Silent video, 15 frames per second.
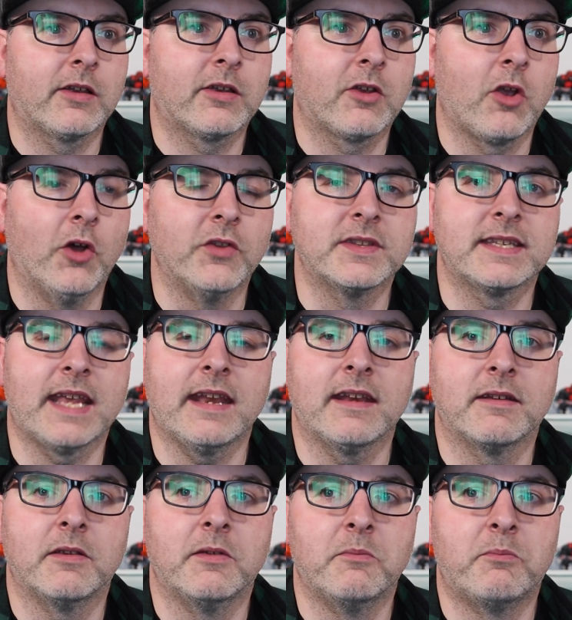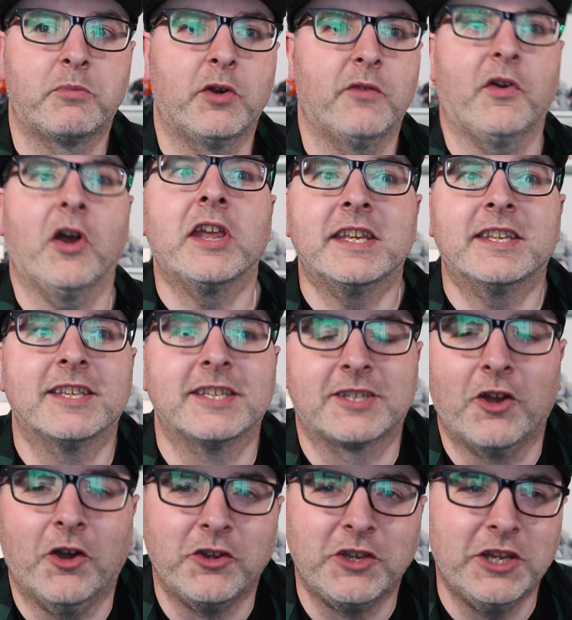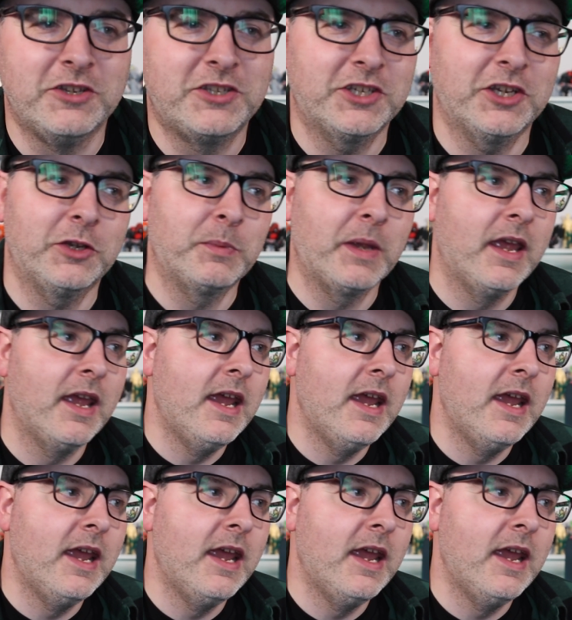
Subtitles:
content providers on YouTube.